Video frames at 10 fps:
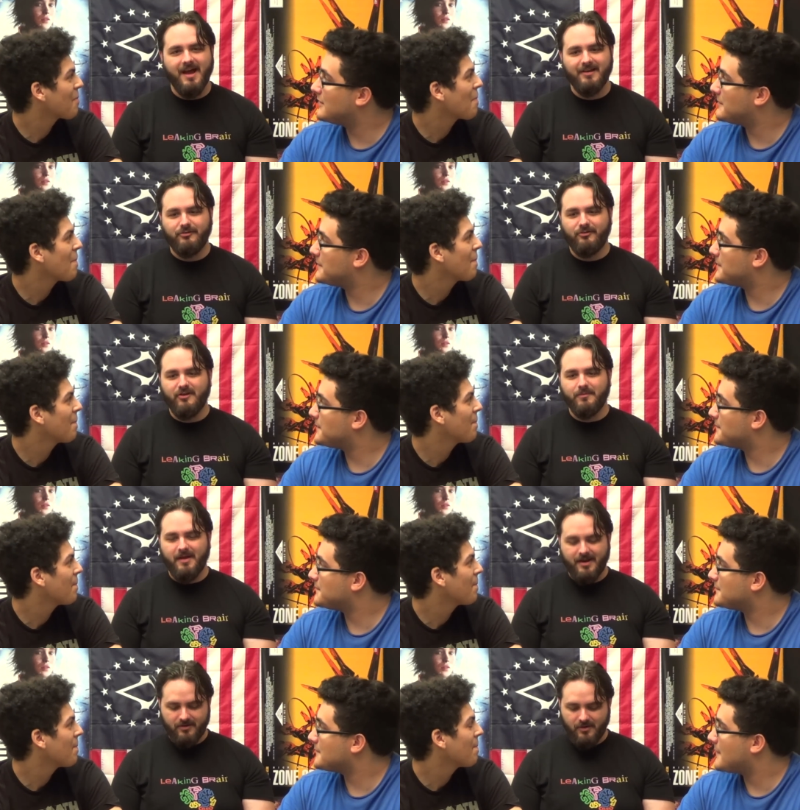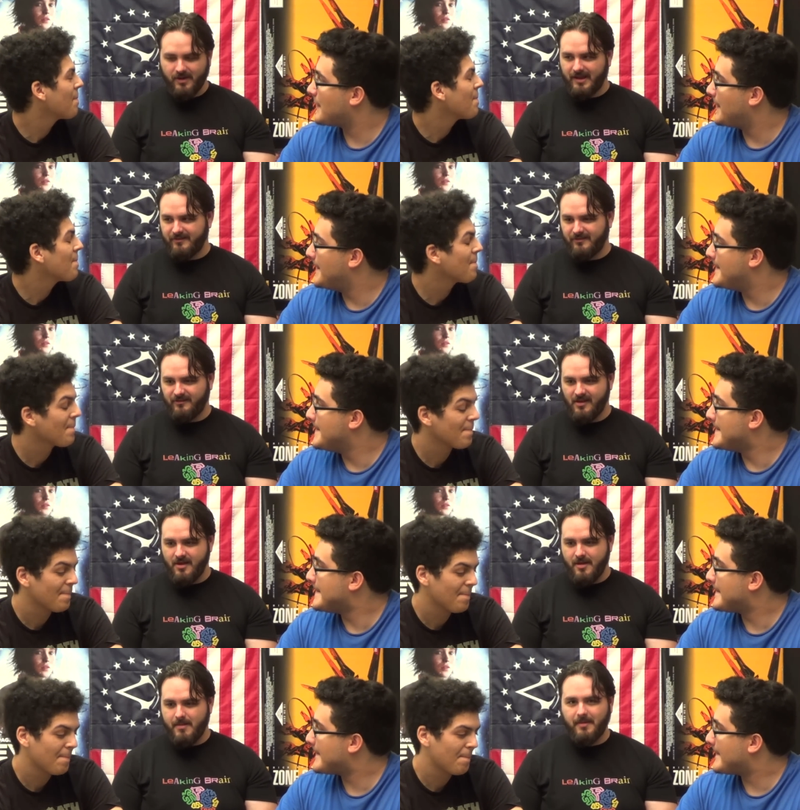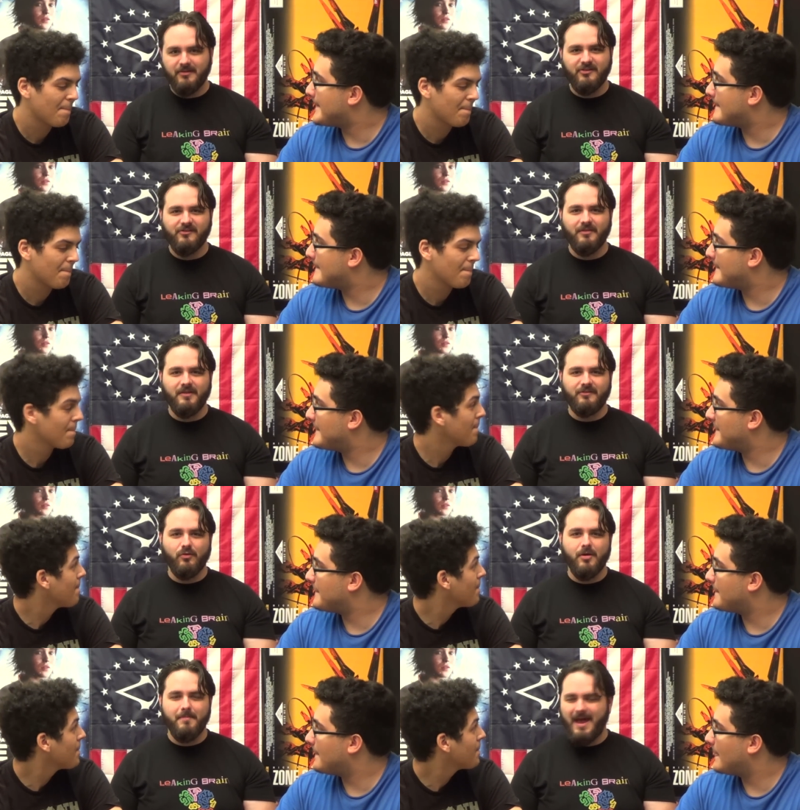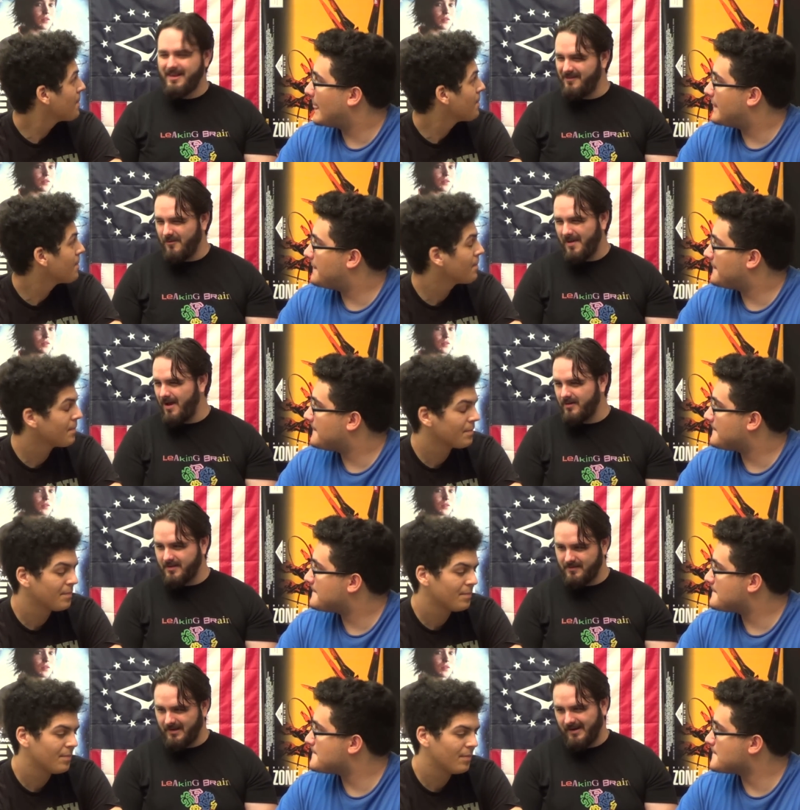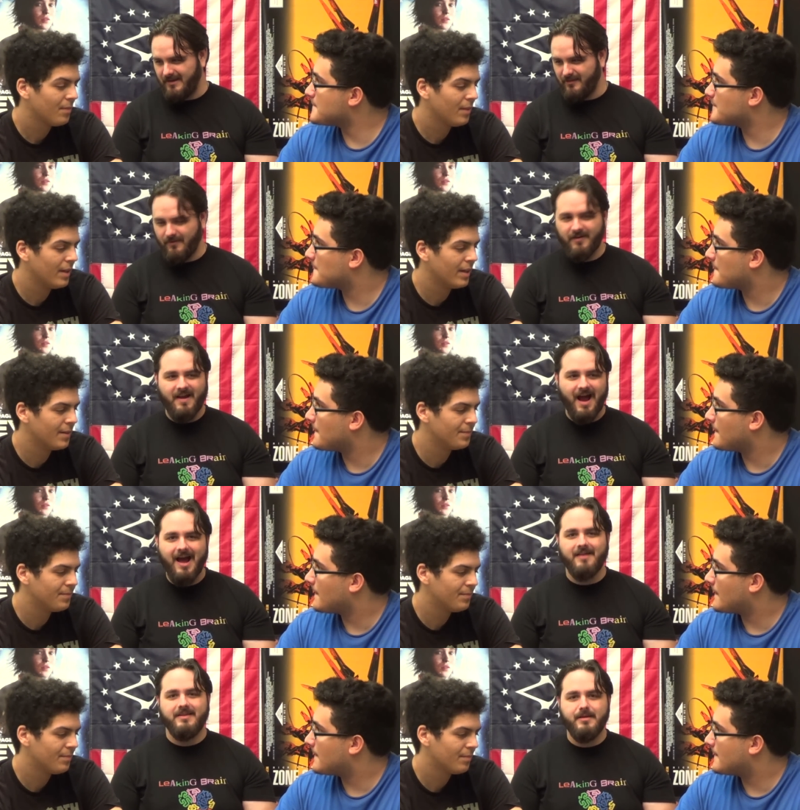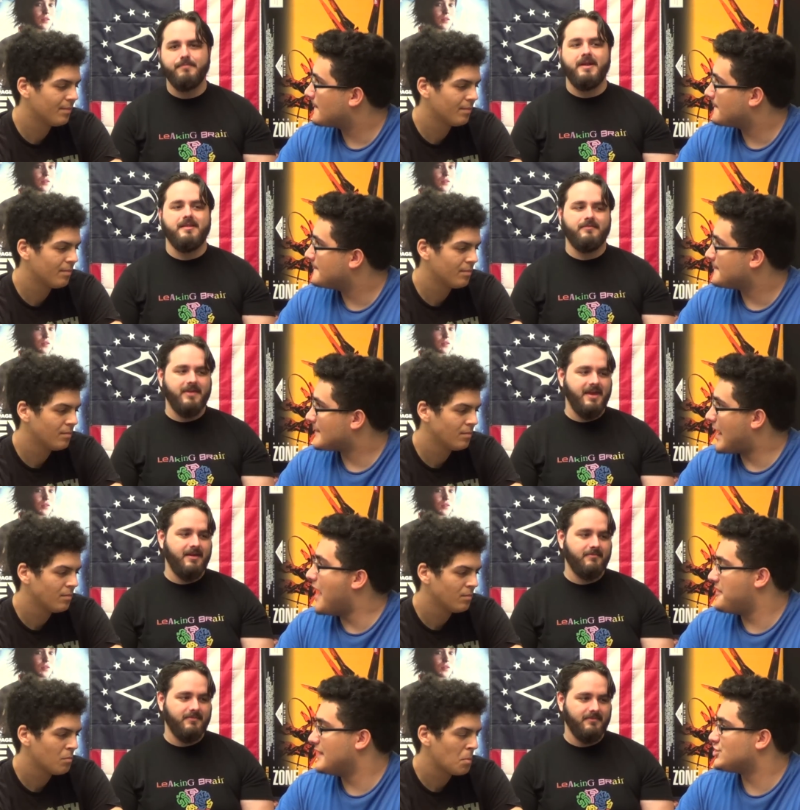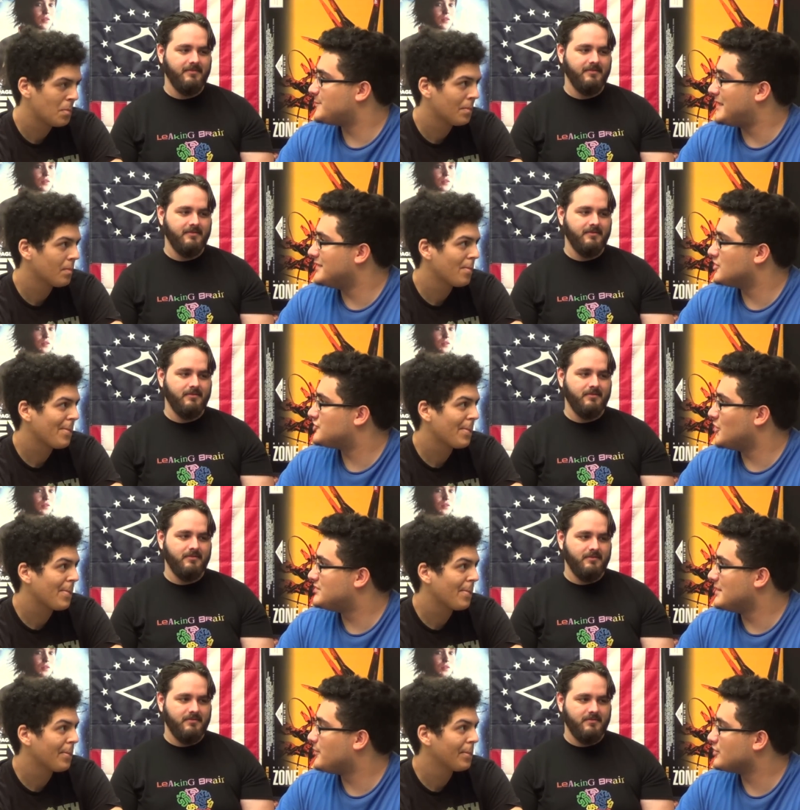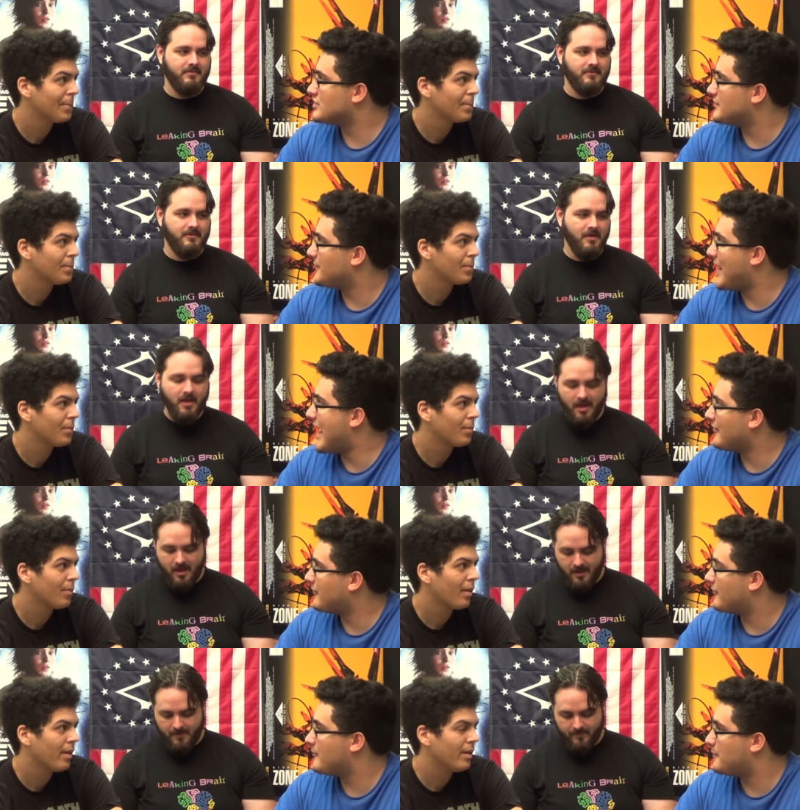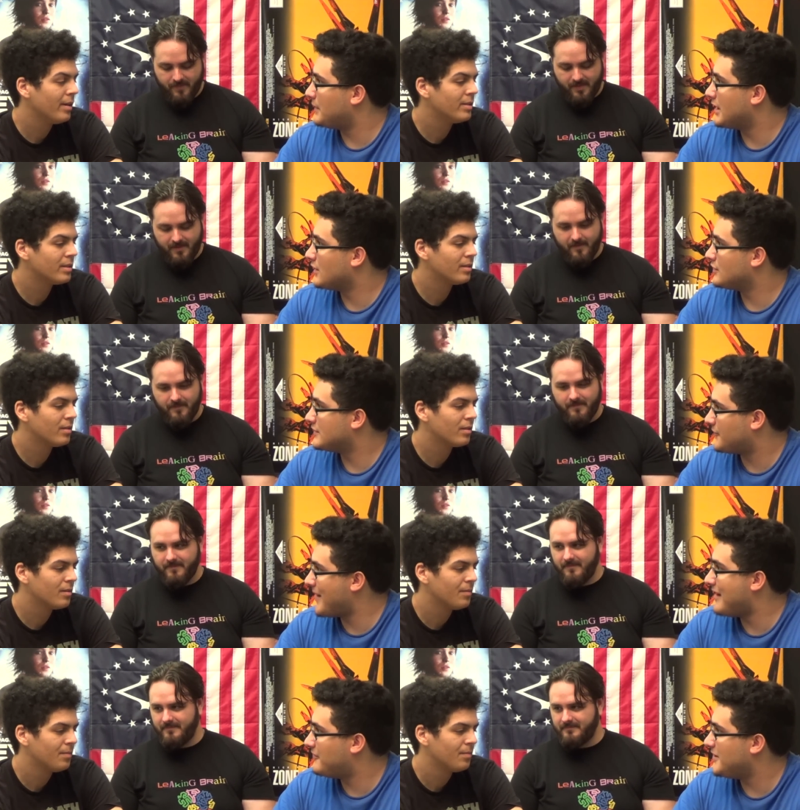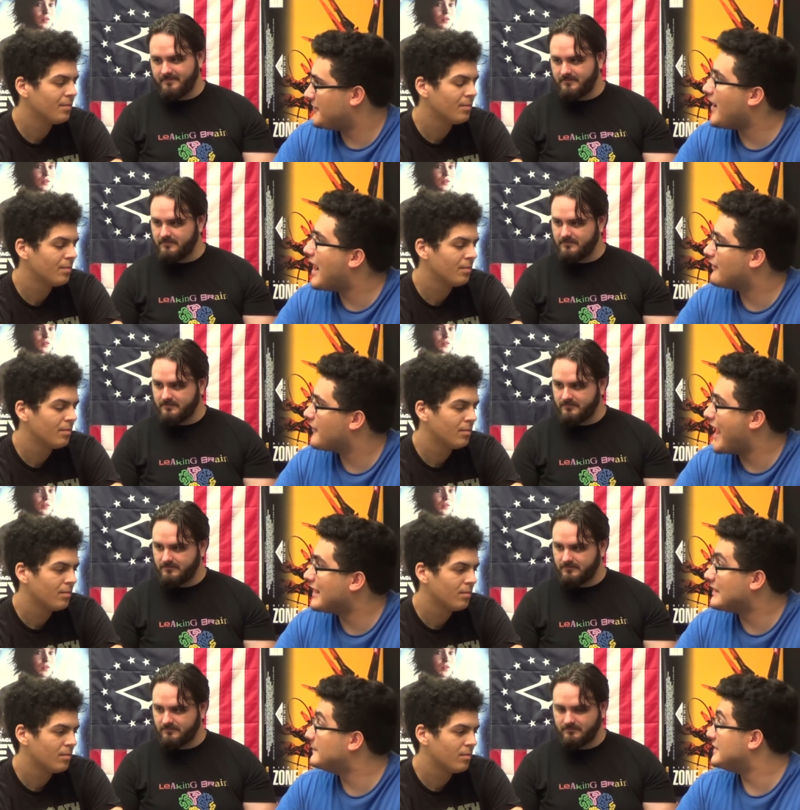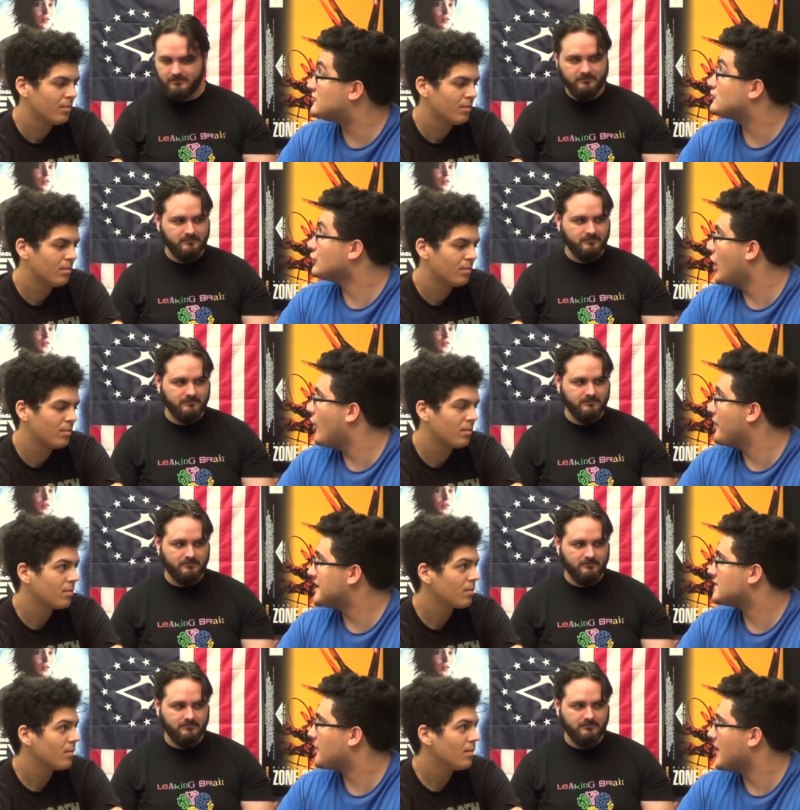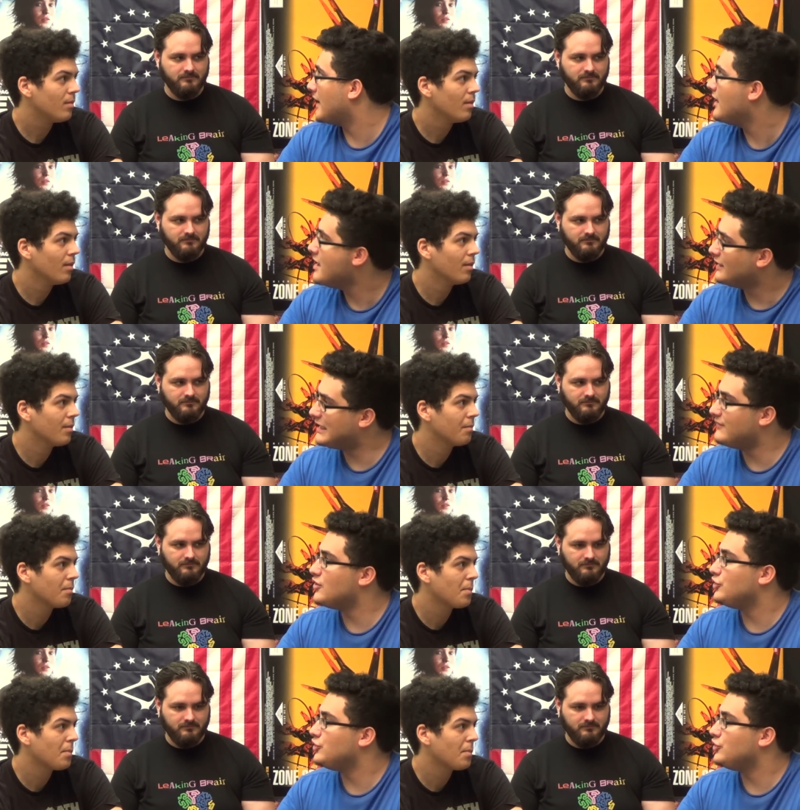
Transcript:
Speaker 1: high stress, but I don't know. I guess it's maybe it's just something so competitive about it. It mm-hmm. is a very highly competitive game. I think
Speaker 2: it's just because it's so simple. It's just five player. It's five v five, and it can be slow. That's the thing. Like even though